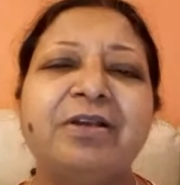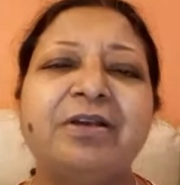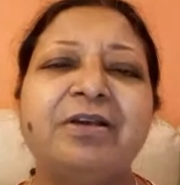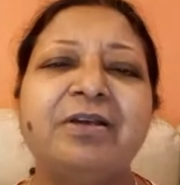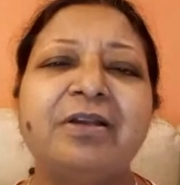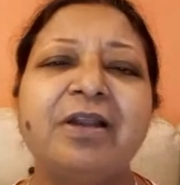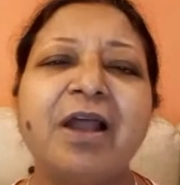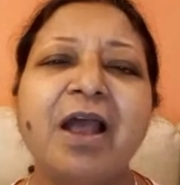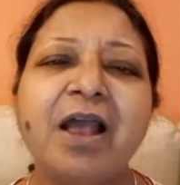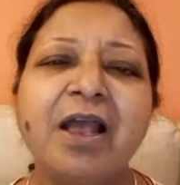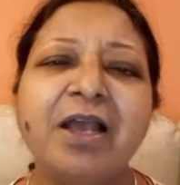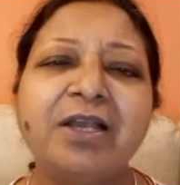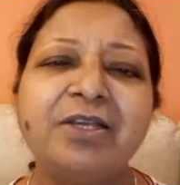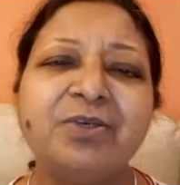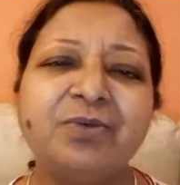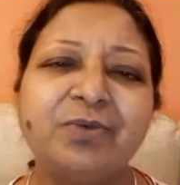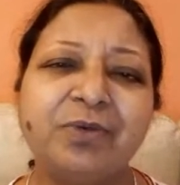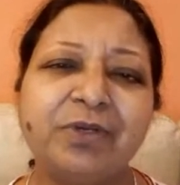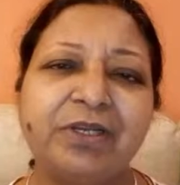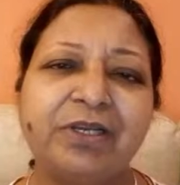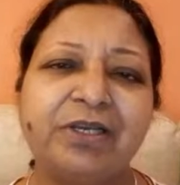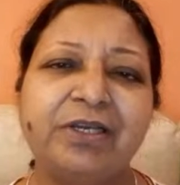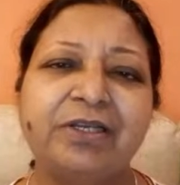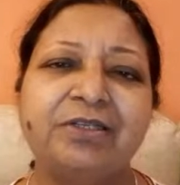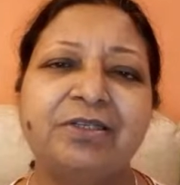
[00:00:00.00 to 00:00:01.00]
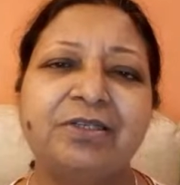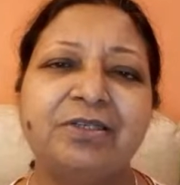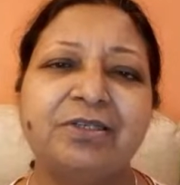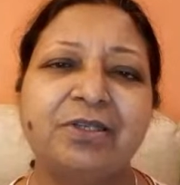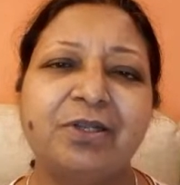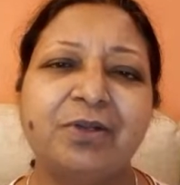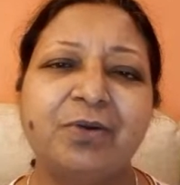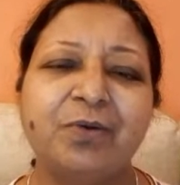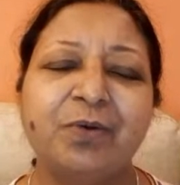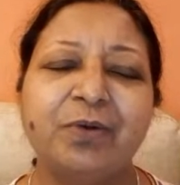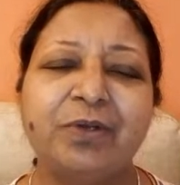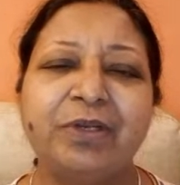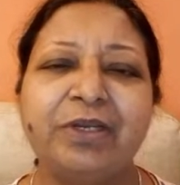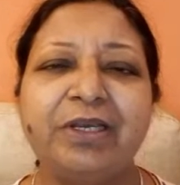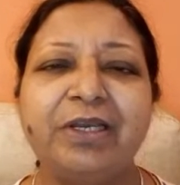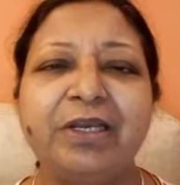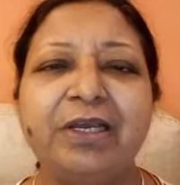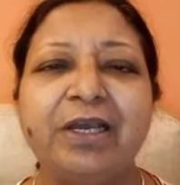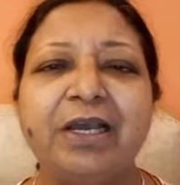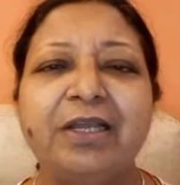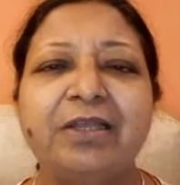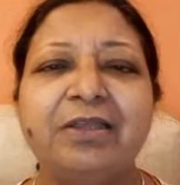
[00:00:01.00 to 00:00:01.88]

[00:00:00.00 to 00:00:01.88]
gradually and slowly.